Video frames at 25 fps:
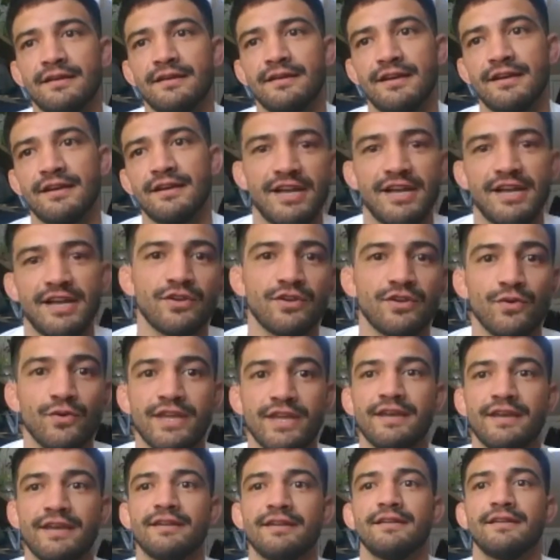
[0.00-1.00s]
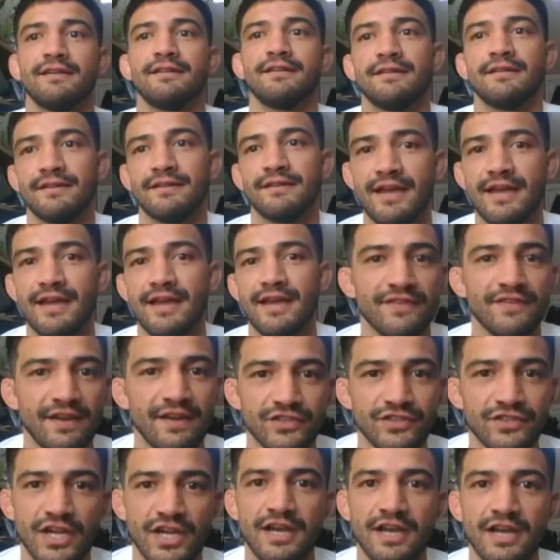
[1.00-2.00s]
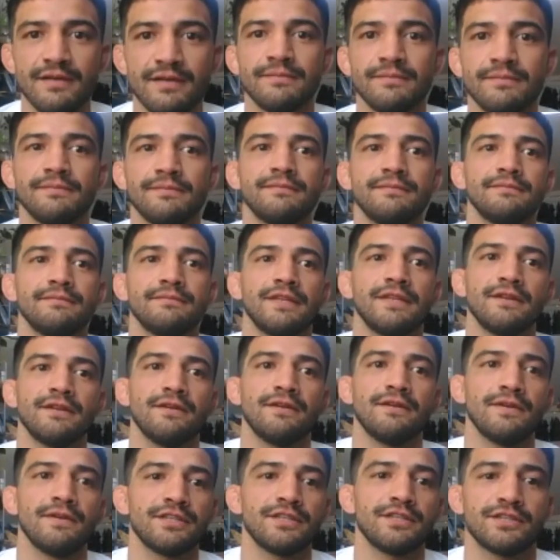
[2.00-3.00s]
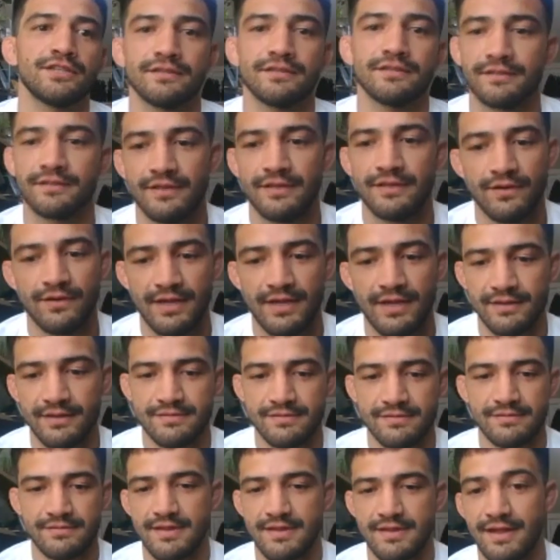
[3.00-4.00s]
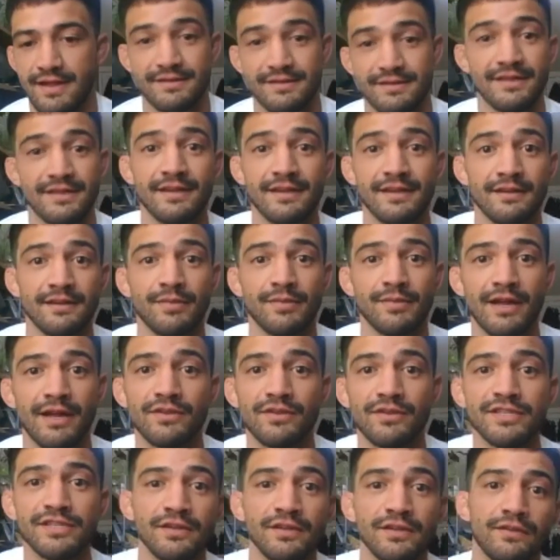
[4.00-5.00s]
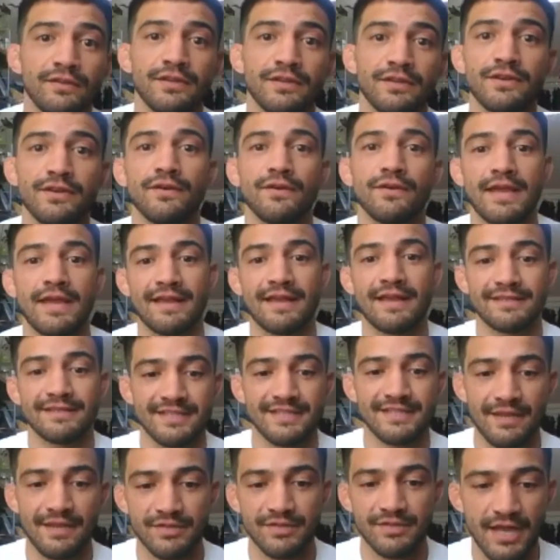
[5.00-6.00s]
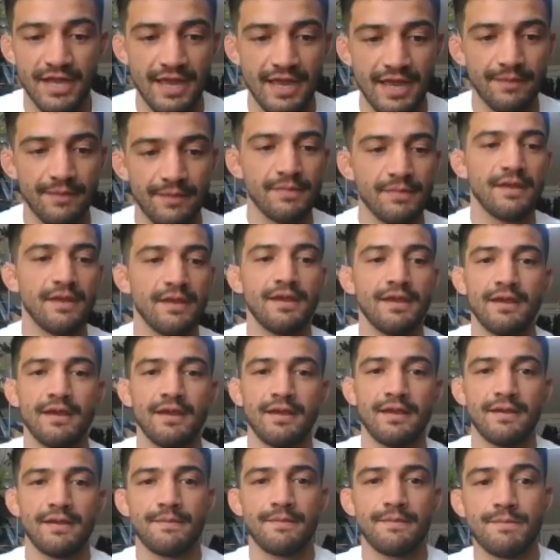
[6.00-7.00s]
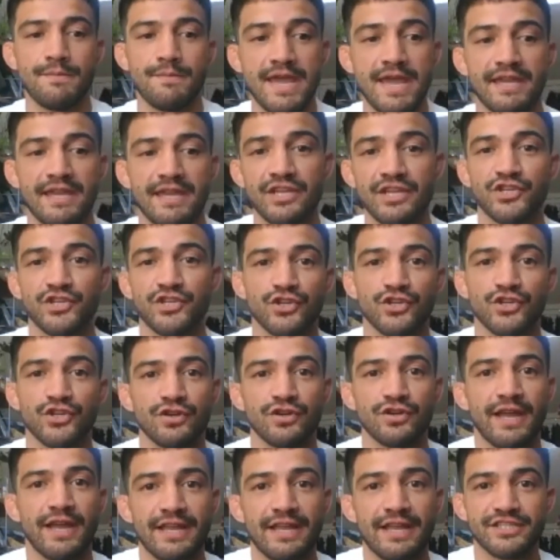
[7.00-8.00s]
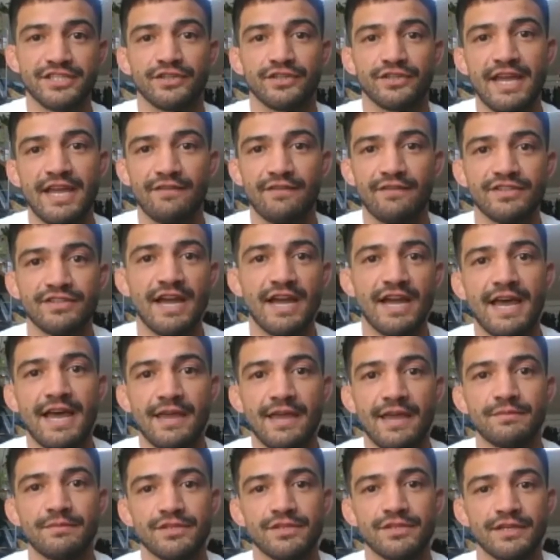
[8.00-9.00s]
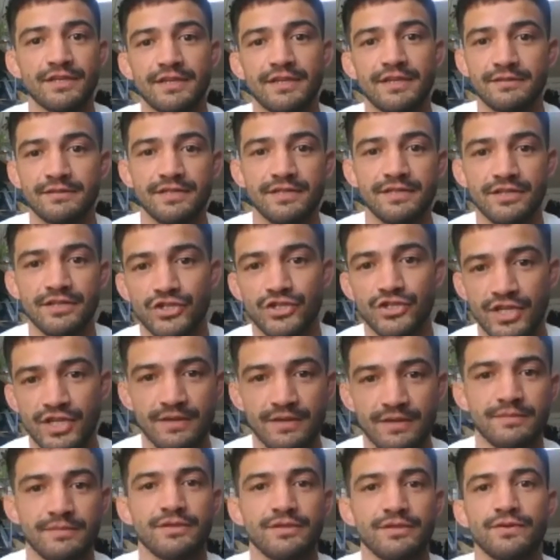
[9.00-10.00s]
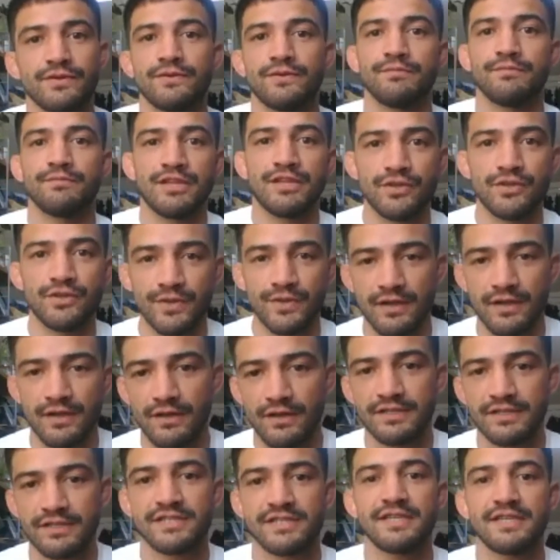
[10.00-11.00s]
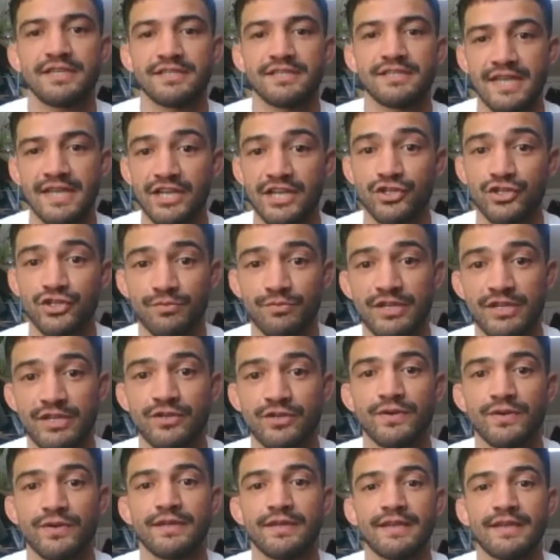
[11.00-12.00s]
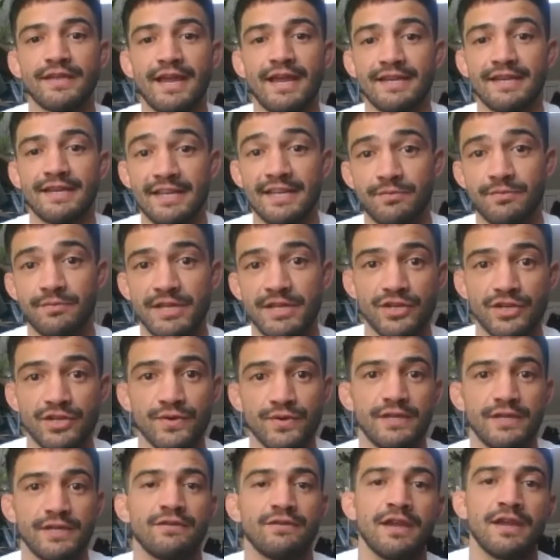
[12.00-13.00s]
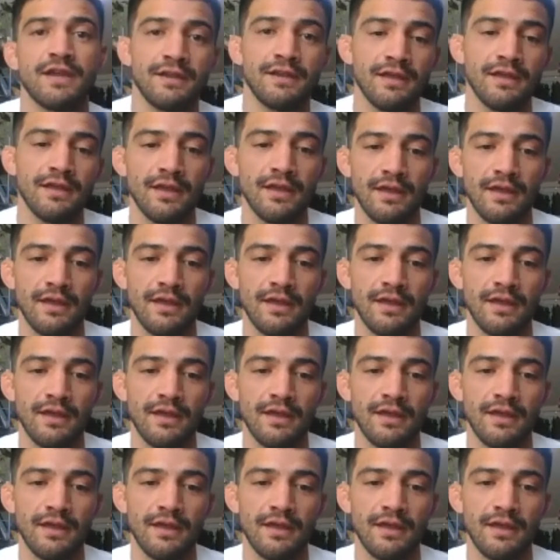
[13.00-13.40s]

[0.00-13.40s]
I'm gonna have to go get a 9-to-5 job, you know, which, you know, I did, but I was still, you know, at the same time, making sure I still have time to get to the gym, to be doing all these things that I should be doing, that I need to be doing, right?